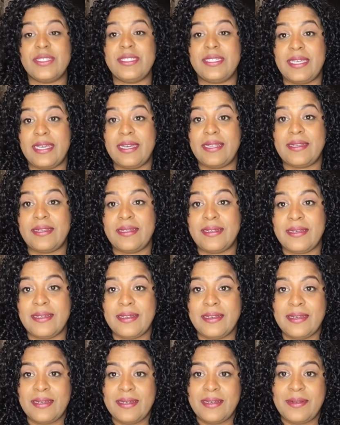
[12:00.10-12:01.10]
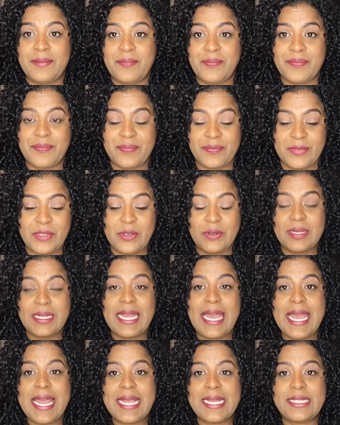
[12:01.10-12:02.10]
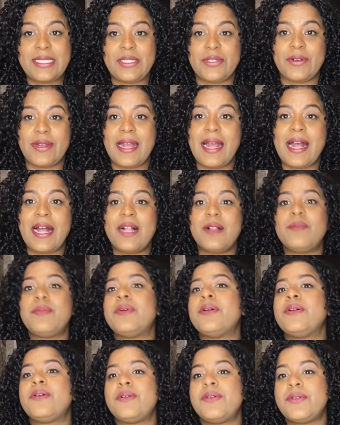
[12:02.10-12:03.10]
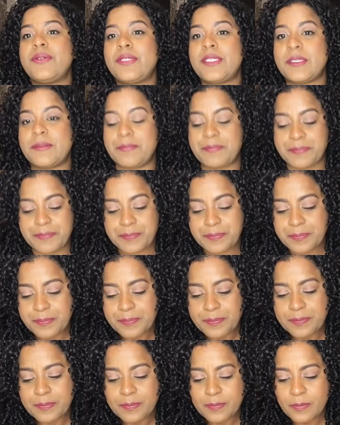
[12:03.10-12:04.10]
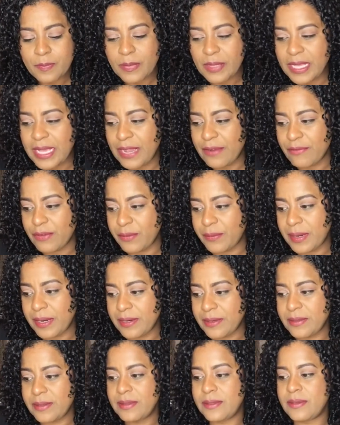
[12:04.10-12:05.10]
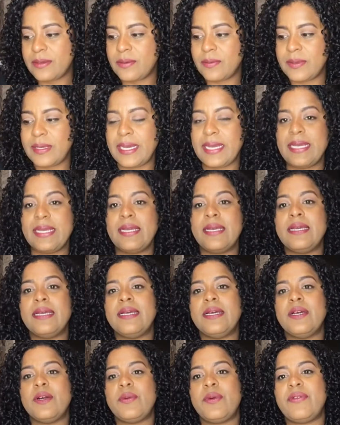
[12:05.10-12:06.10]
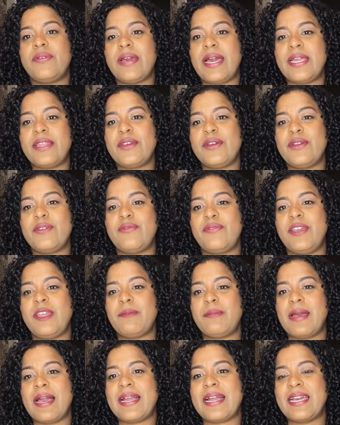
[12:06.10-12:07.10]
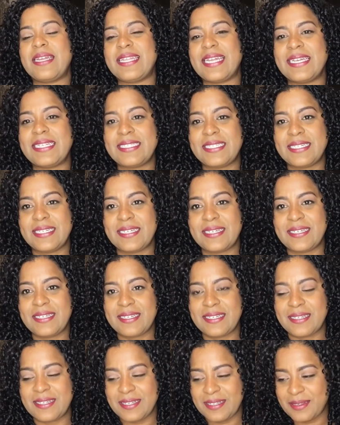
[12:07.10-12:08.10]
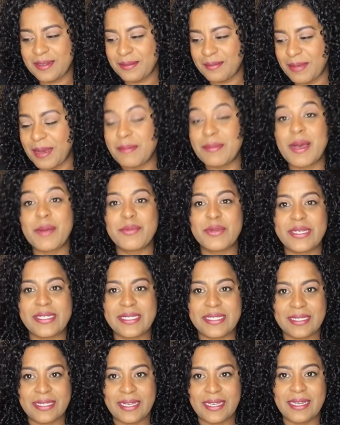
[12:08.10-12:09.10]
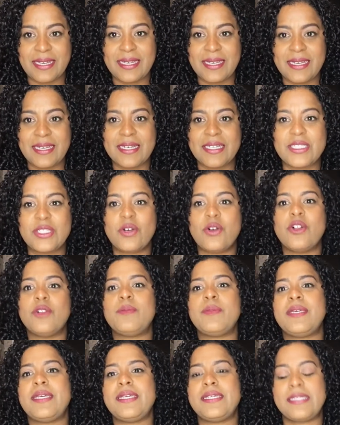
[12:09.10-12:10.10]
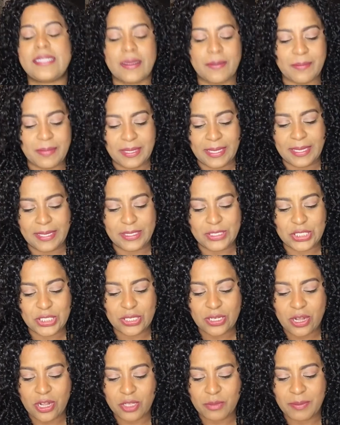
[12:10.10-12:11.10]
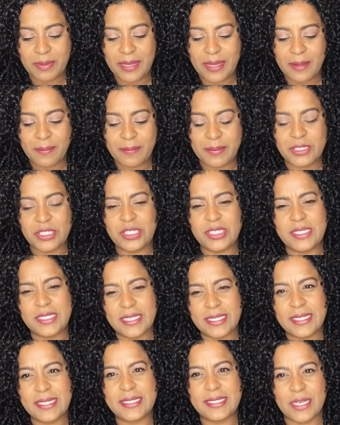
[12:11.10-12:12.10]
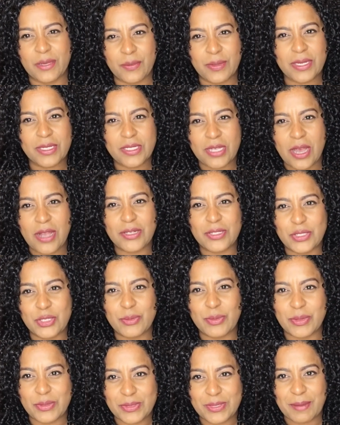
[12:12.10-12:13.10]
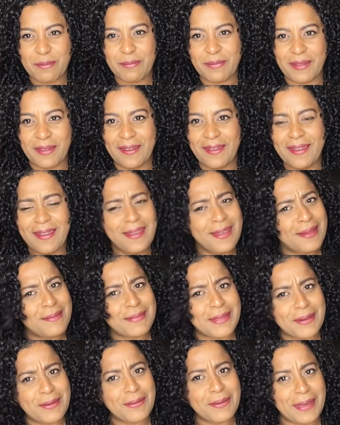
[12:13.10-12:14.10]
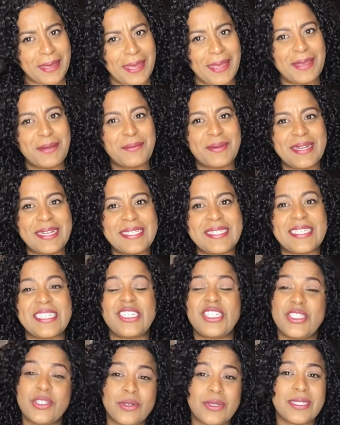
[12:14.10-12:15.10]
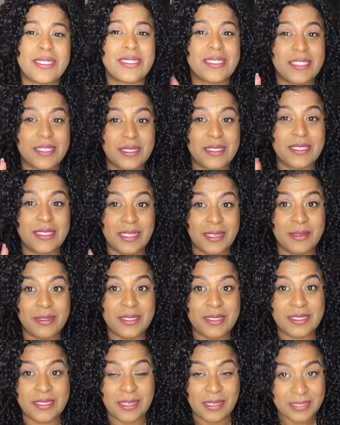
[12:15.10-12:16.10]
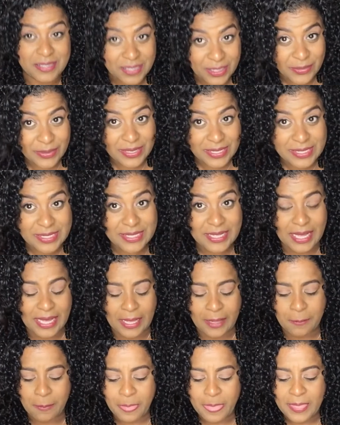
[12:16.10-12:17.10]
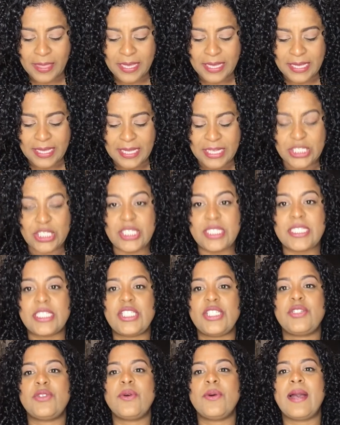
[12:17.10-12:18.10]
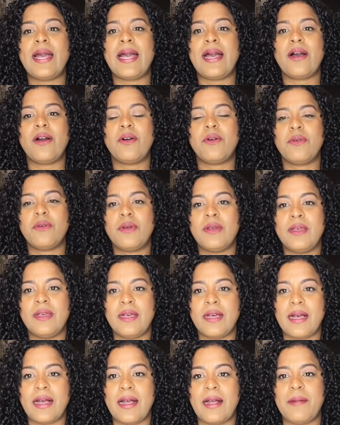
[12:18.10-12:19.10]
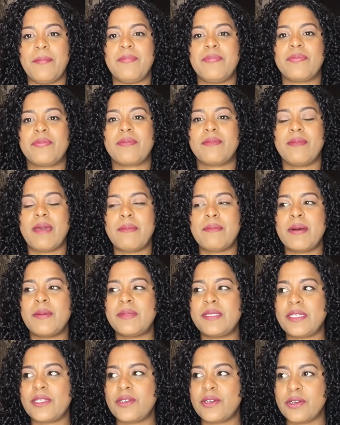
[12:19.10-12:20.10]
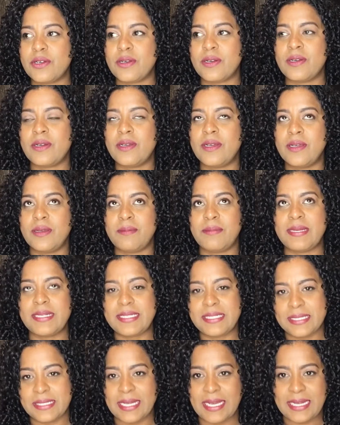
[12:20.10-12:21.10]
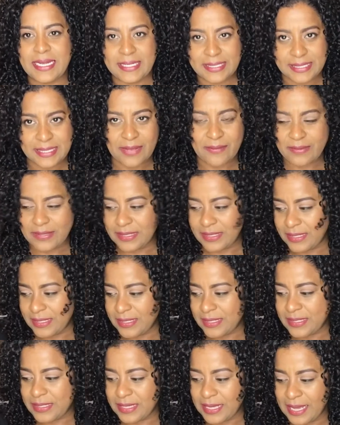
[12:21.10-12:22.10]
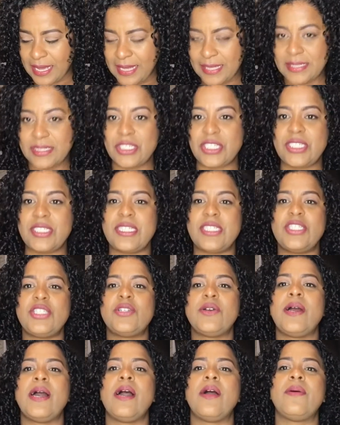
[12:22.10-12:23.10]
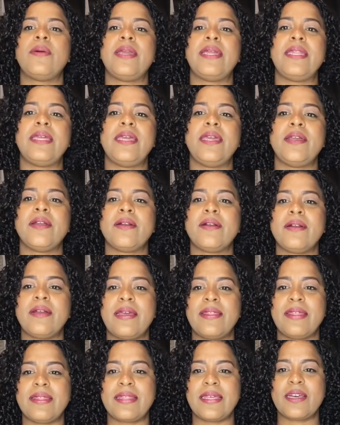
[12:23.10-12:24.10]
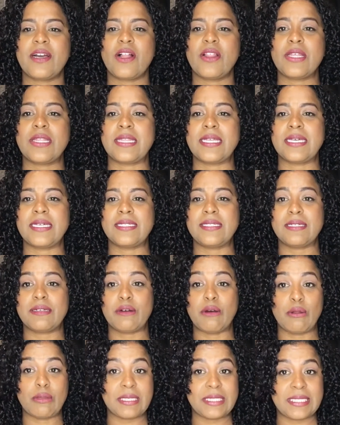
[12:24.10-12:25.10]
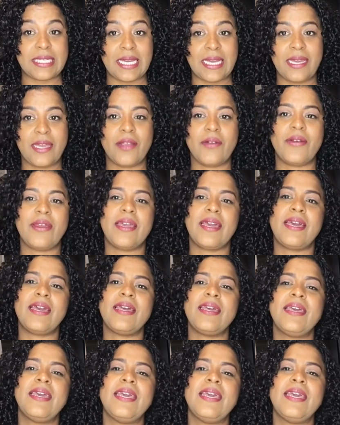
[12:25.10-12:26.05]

skin, your legs, your elbows, everywhere. Okay, we've had good feedback. My mom recently told me something. She called me up and she said, Lisa, I want to talk to you about something. I'm like, okay, what is it? She goes, it's a serious thing. And she says, you know how, my mom's in her mid to late 70s, and she says, you know how in here, I think they call it the décolleté area,